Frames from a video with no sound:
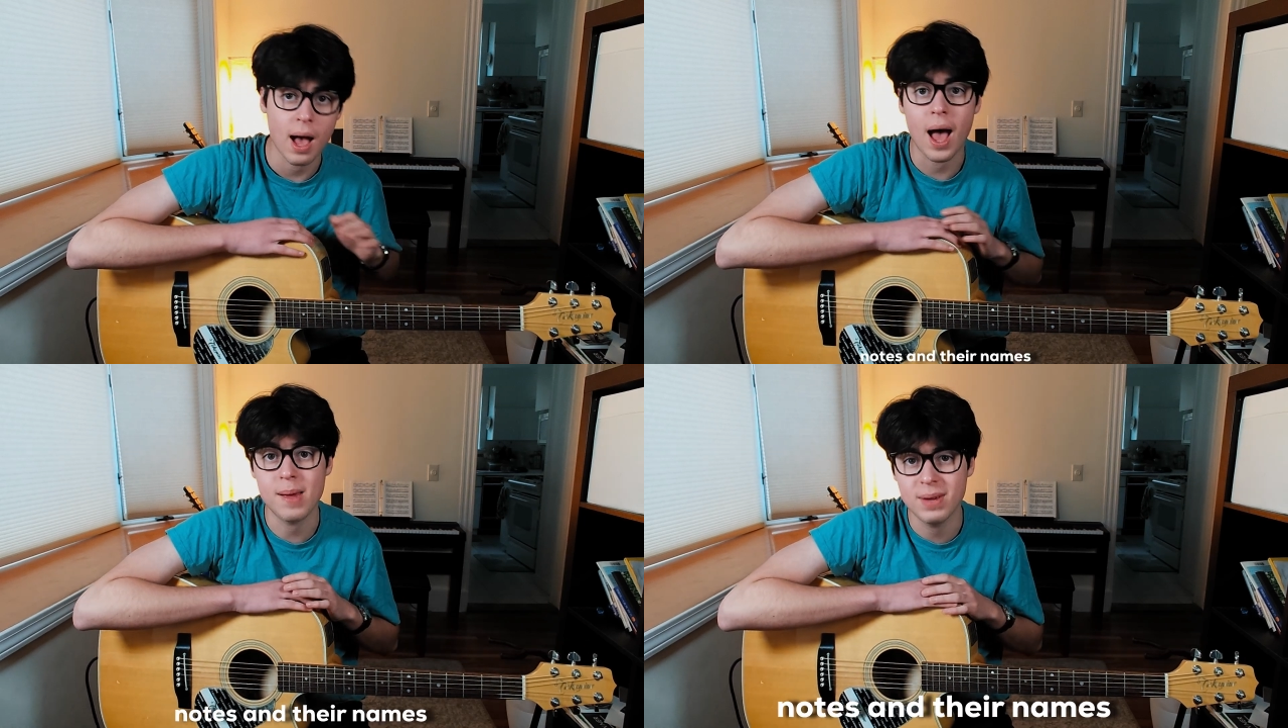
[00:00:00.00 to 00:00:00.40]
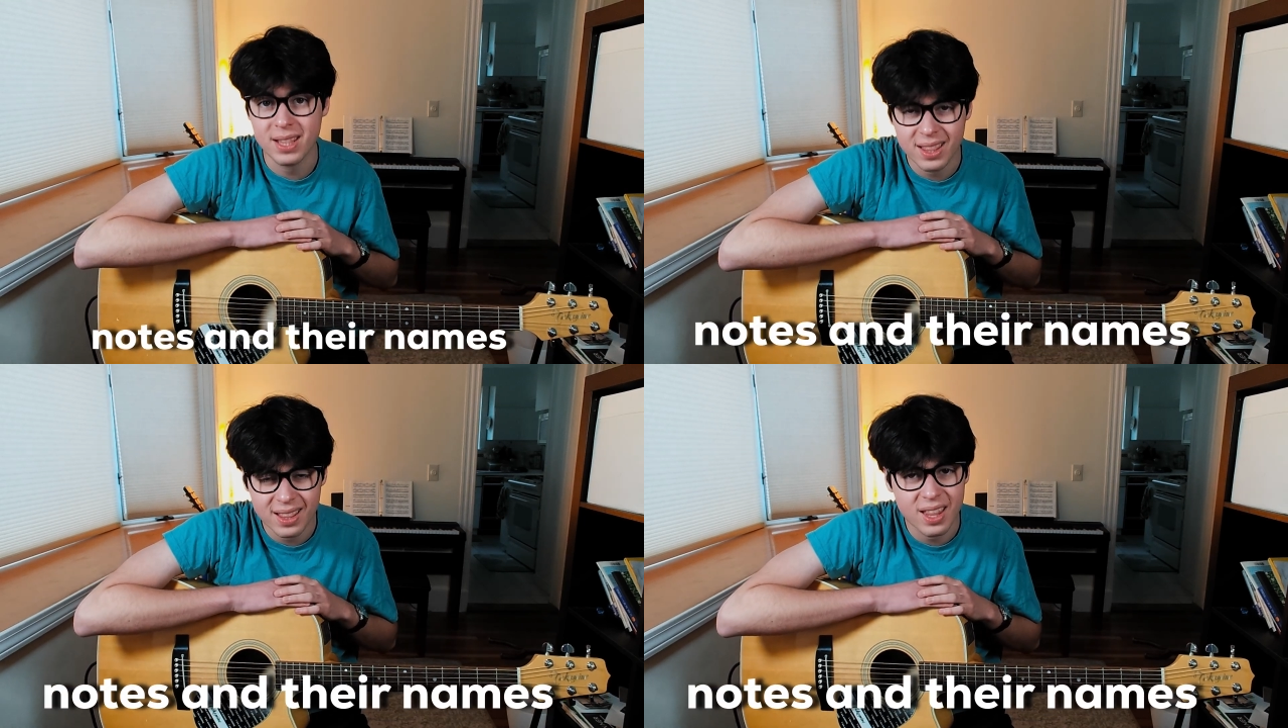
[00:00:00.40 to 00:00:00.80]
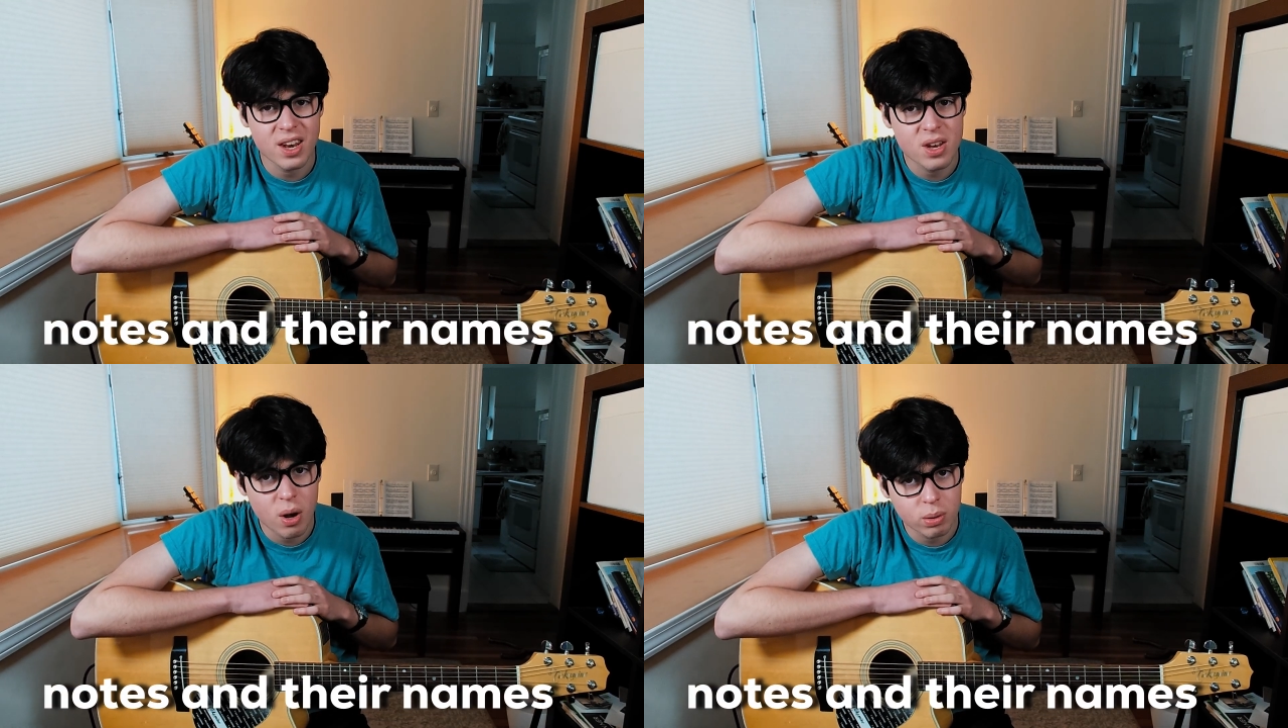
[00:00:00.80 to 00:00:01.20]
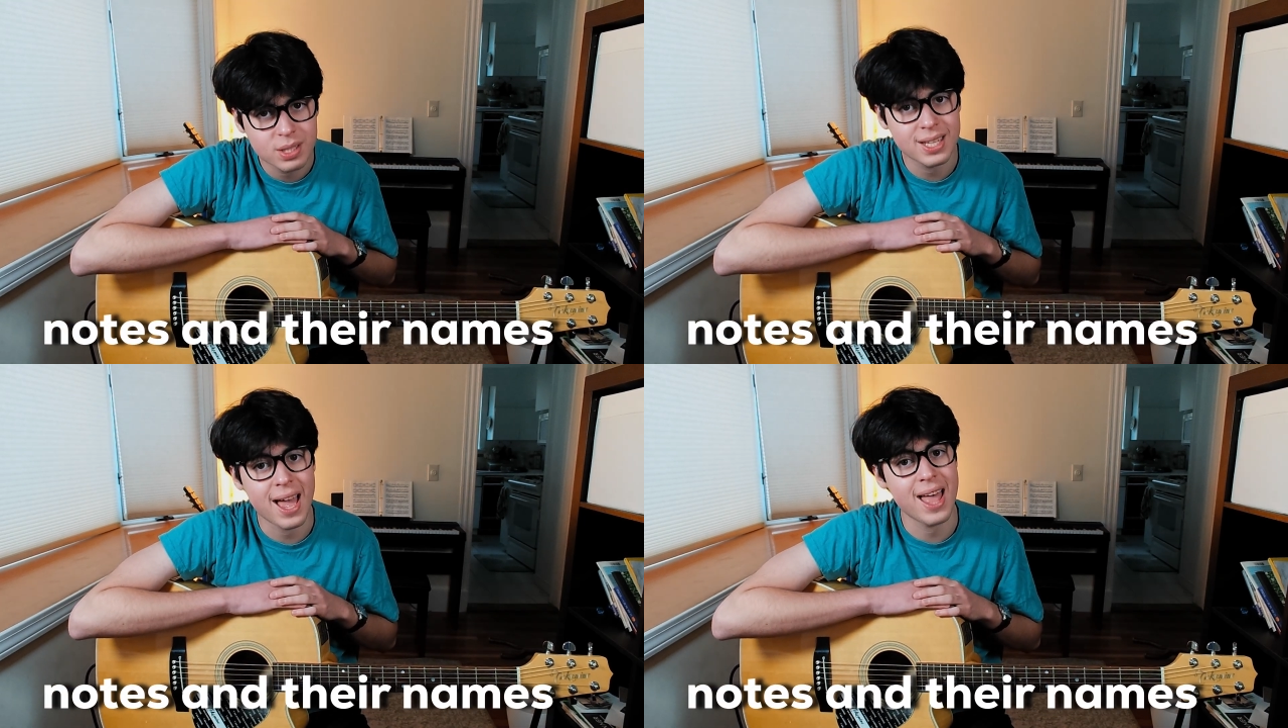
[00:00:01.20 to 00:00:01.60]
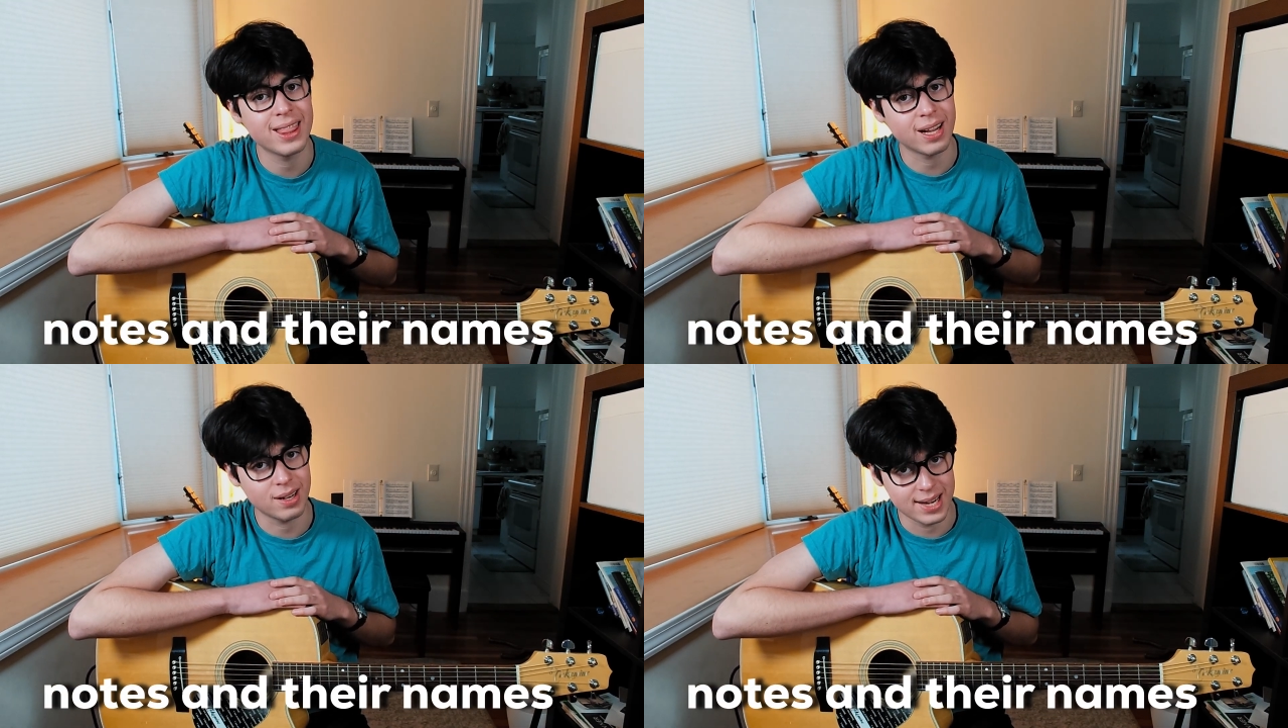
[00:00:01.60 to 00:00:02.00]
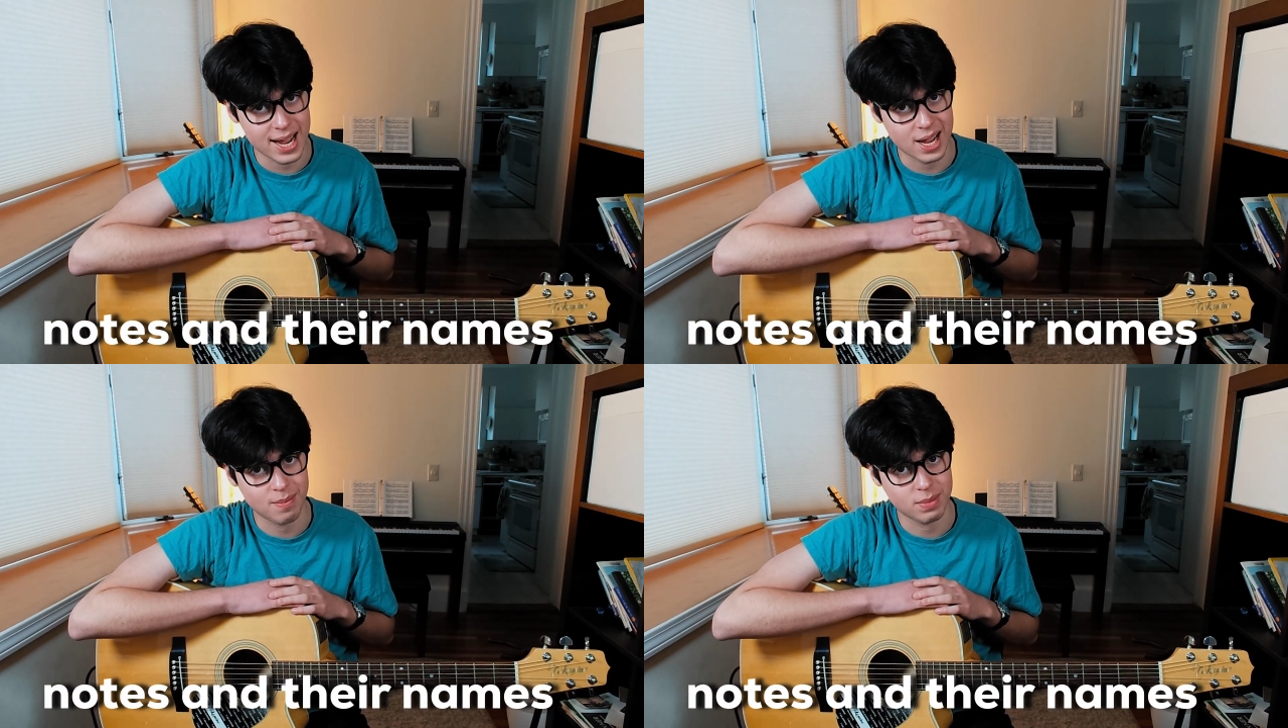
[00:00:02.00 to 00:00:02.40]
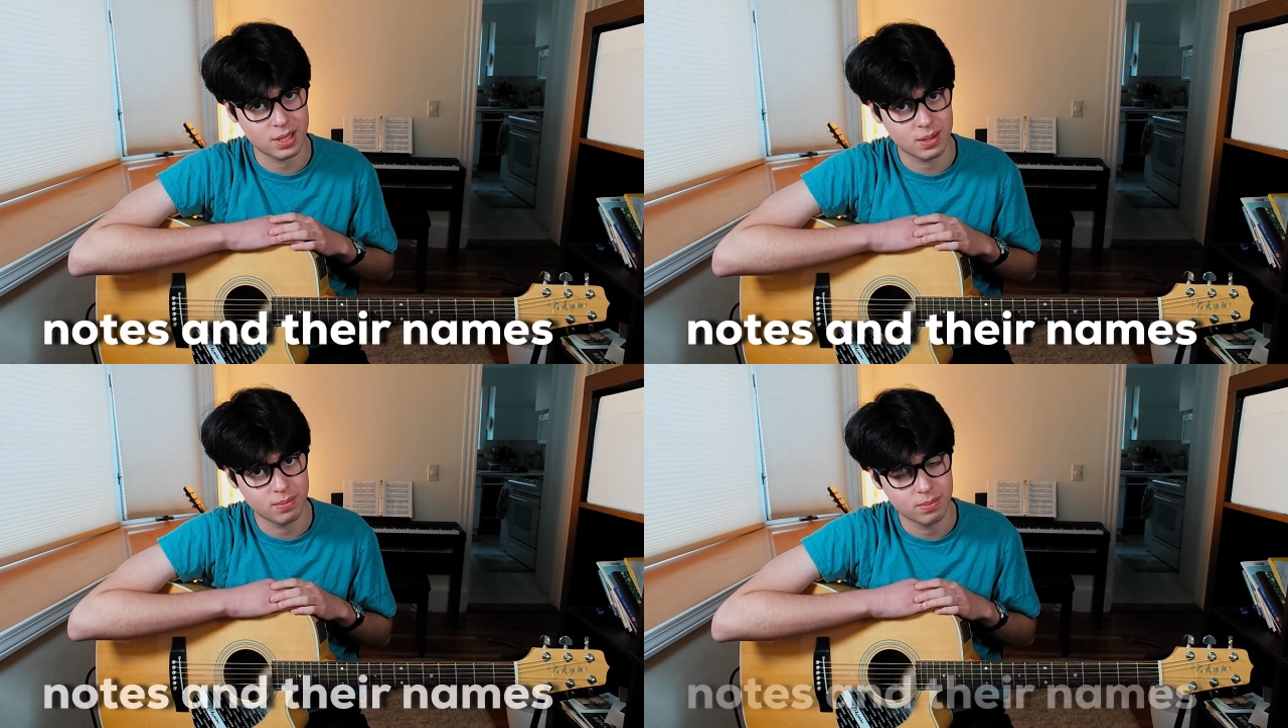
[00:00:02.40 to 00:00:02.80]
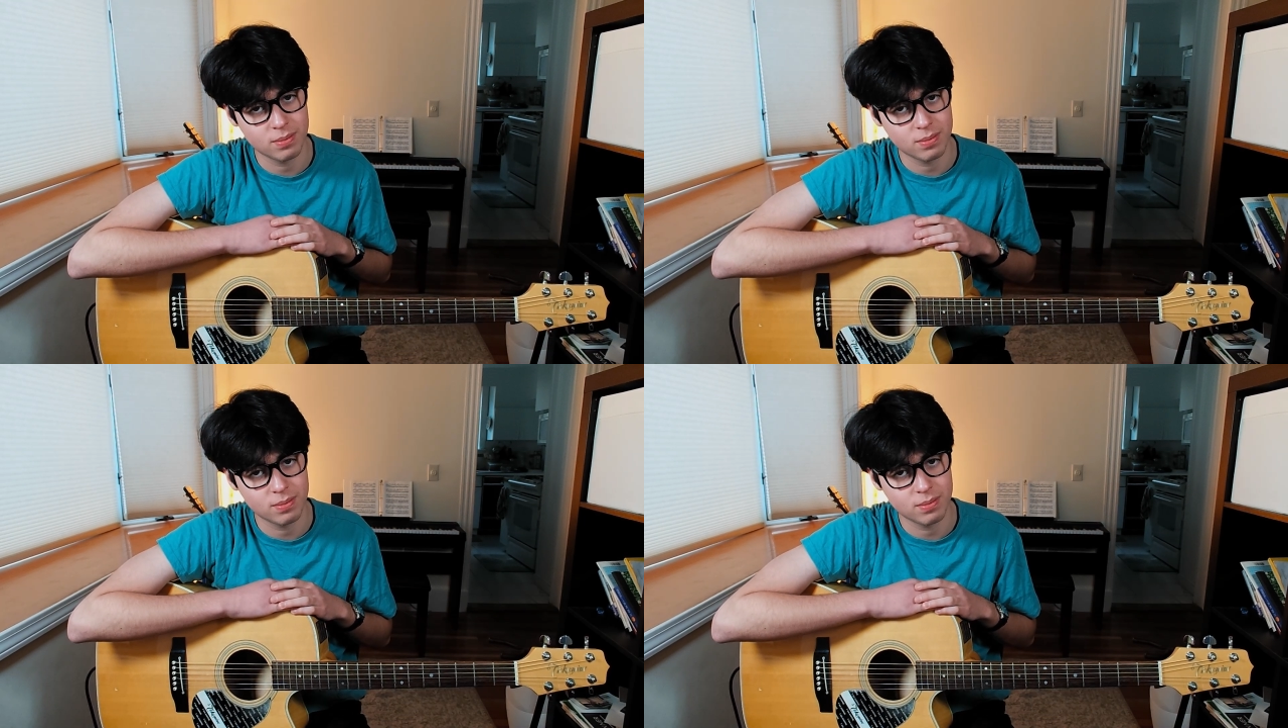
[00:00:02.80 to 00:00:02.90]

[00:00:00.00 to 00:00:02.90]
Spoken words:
I mean the notes and their names.